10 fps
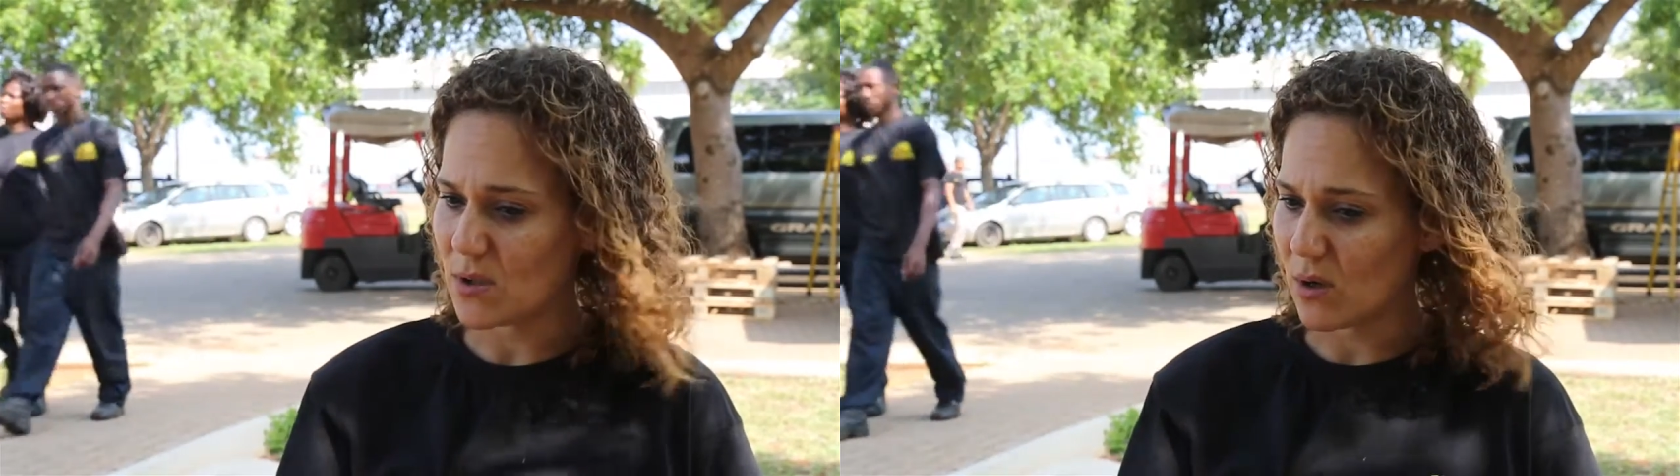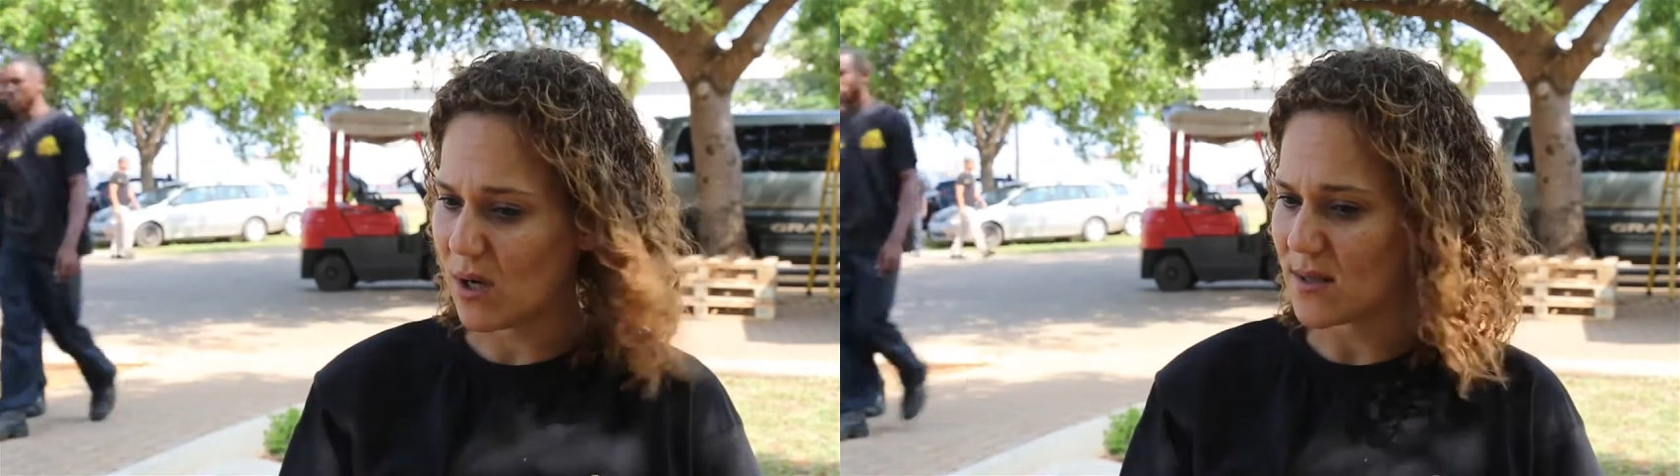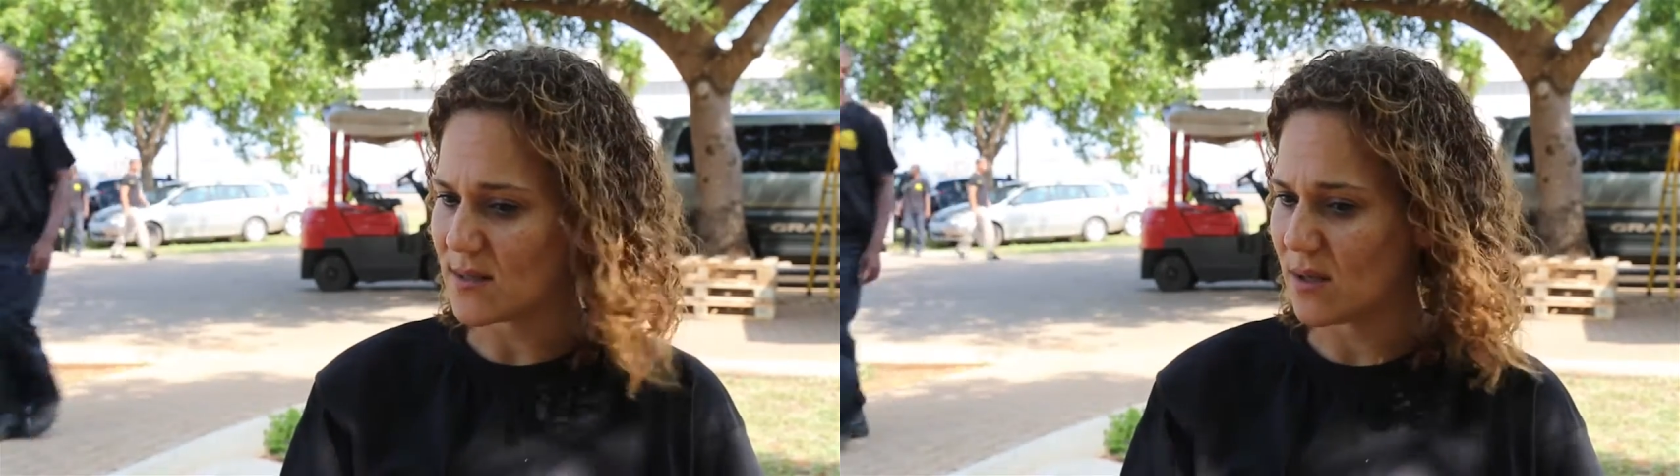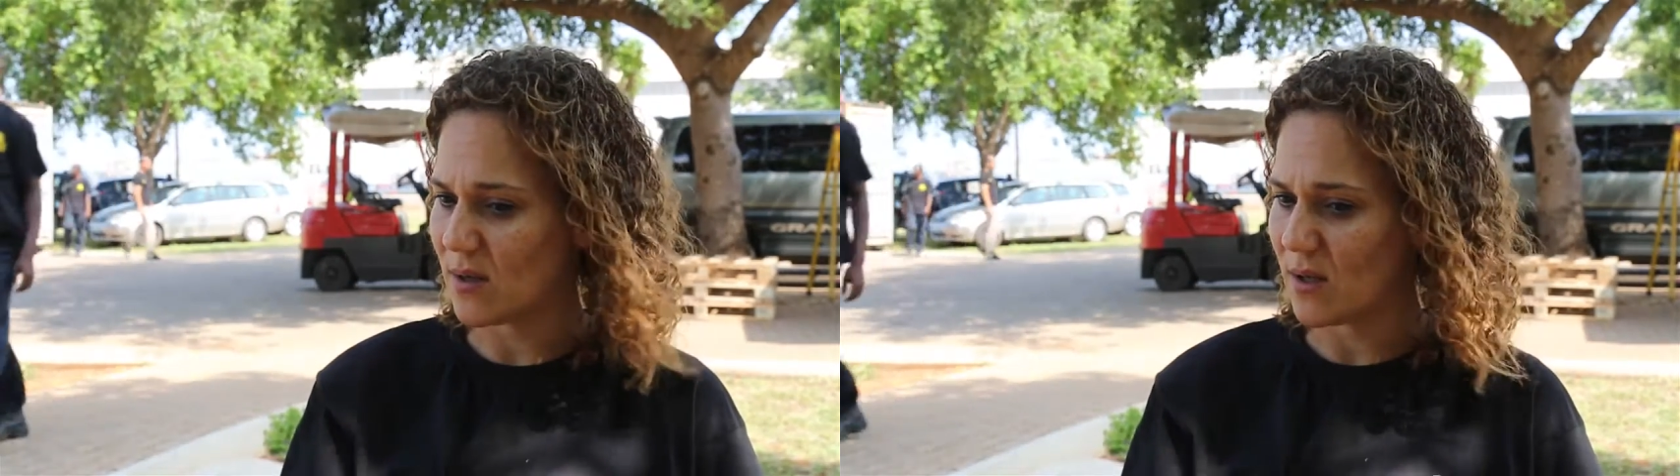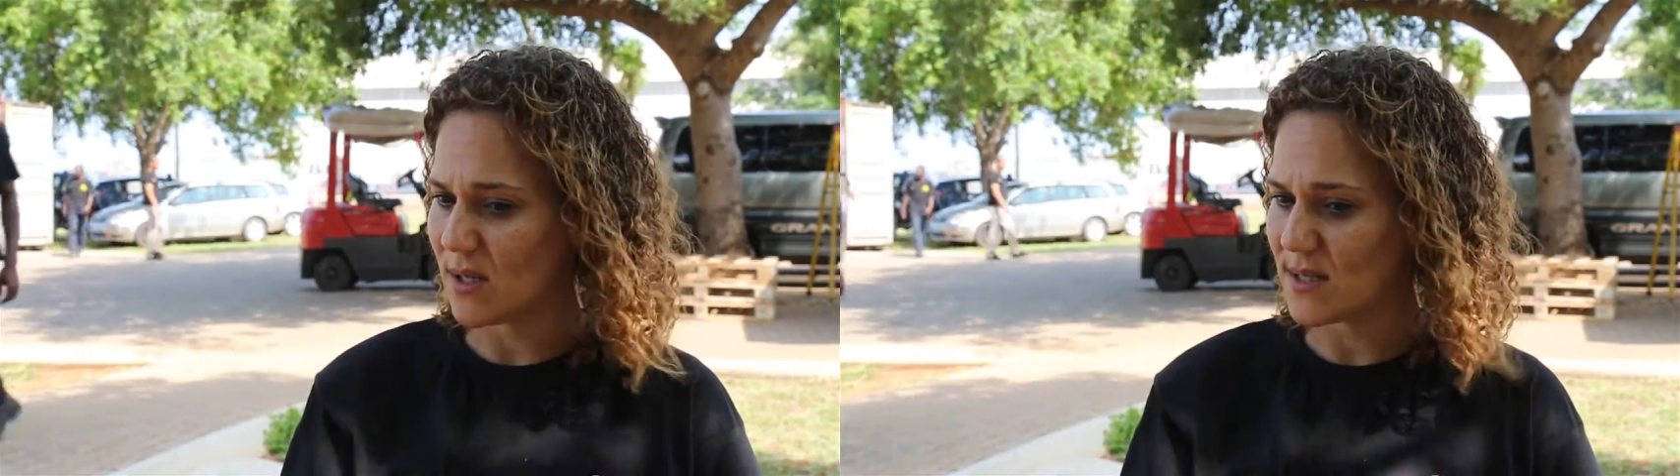Don Larson,
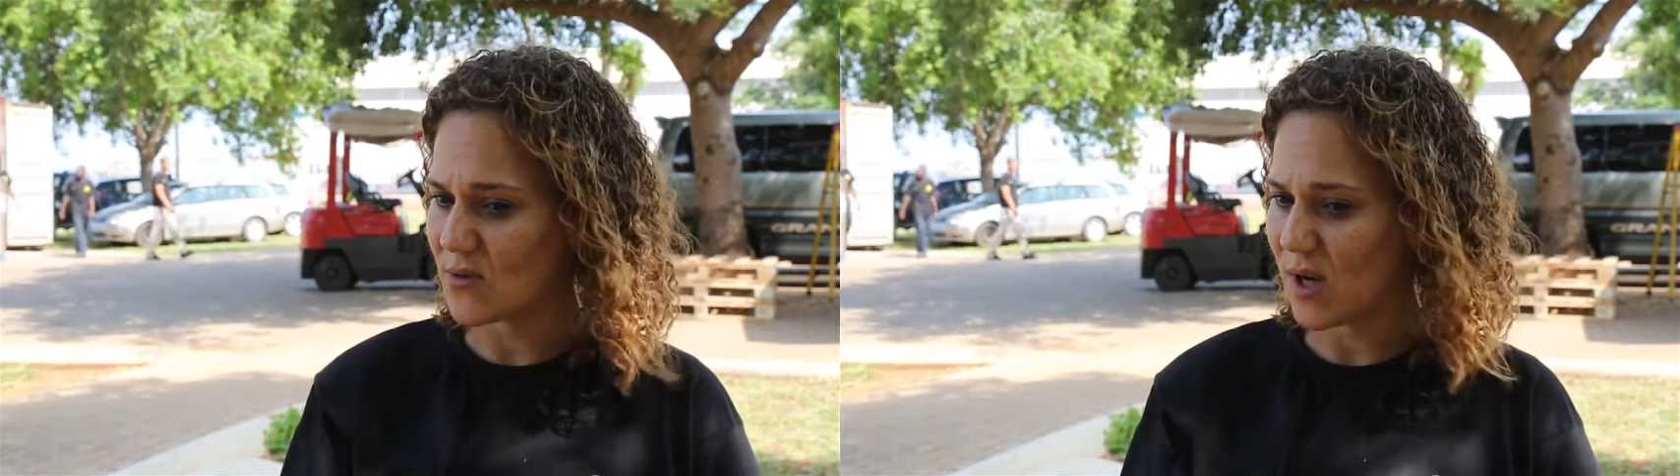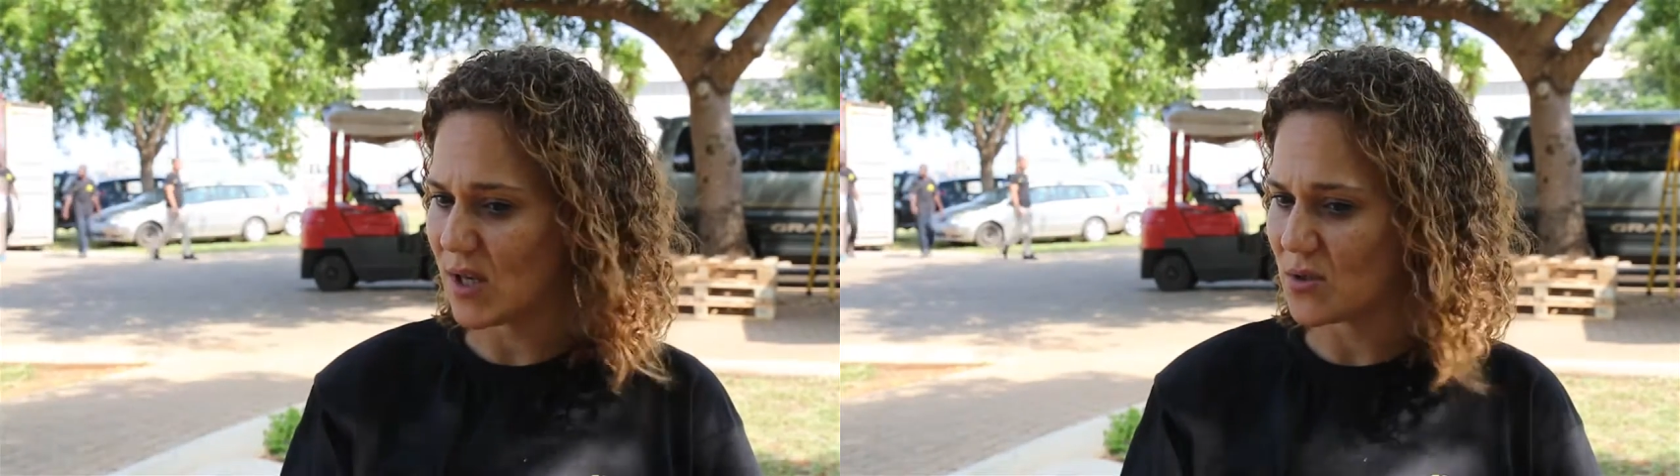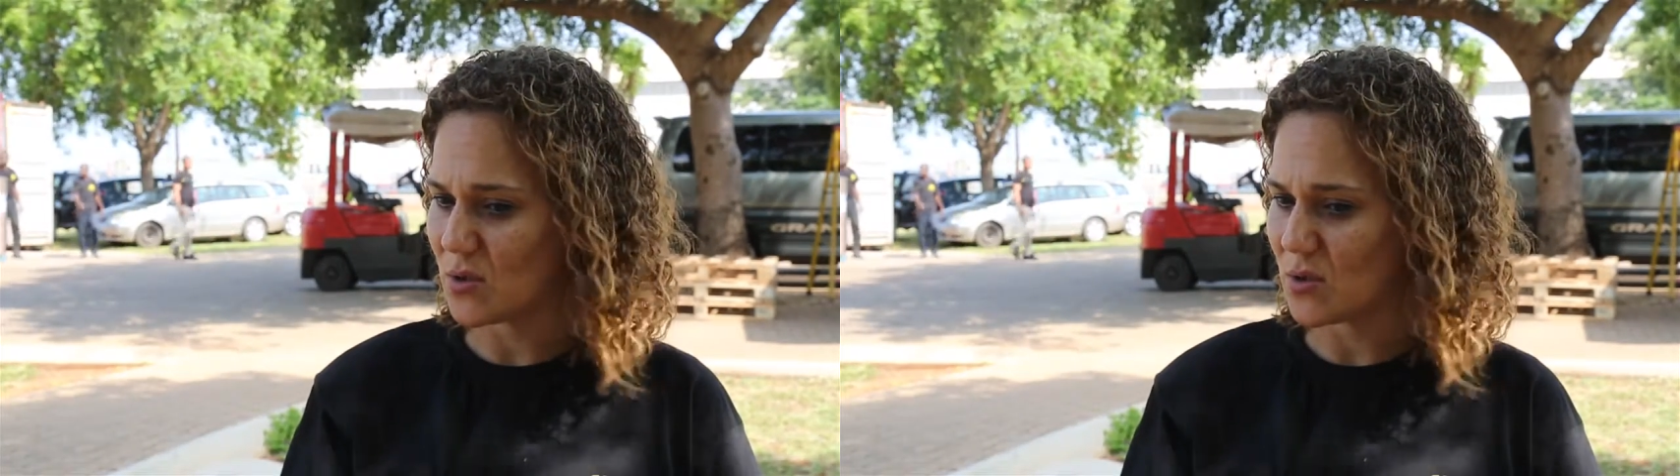is trying